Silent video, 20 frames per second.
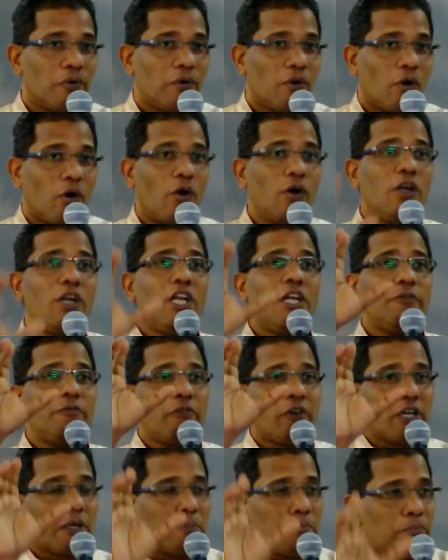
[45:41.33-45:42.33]
Only
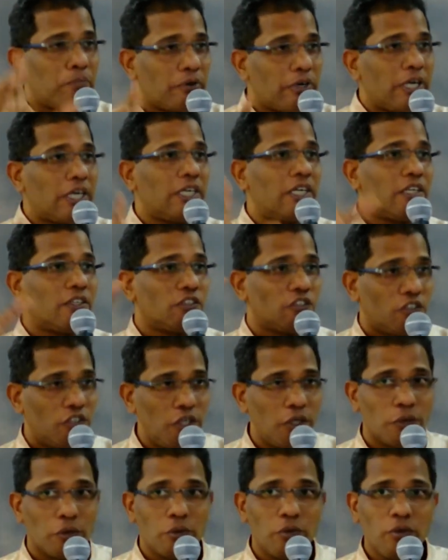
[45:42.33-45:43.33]
for a bread and
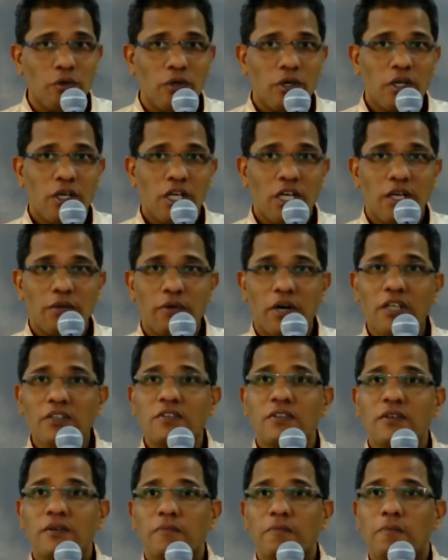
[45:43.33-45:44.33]
stew, he
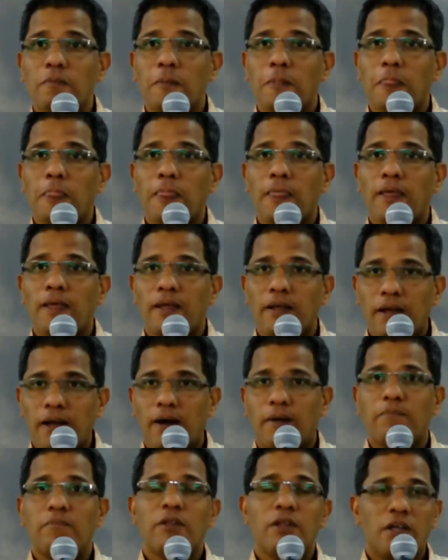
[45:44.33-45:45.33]
was,
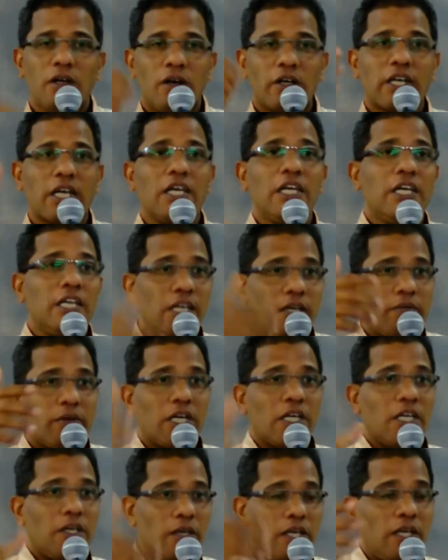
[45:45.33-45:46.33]
ah, okay, he
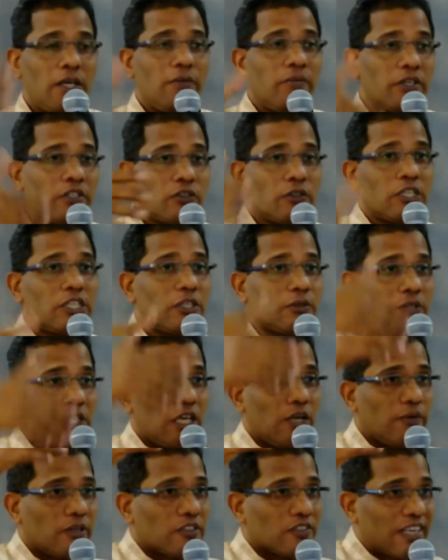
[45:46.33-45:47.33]
he, he was he, he
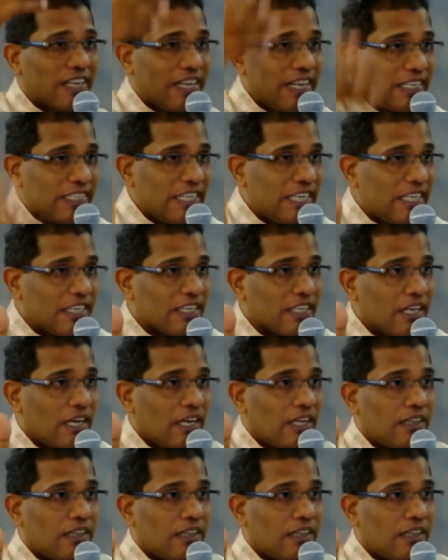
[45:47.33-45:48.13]
was getting.